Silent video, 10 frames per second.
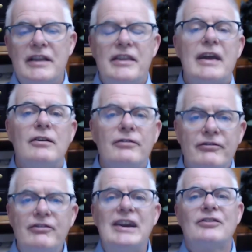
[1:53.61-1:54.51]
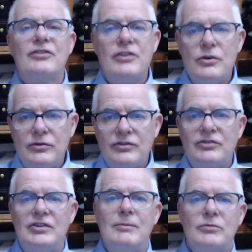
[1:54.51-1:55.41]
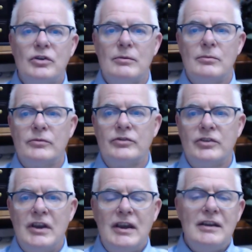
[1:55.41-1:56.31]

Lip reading: that'll fix those symptoms.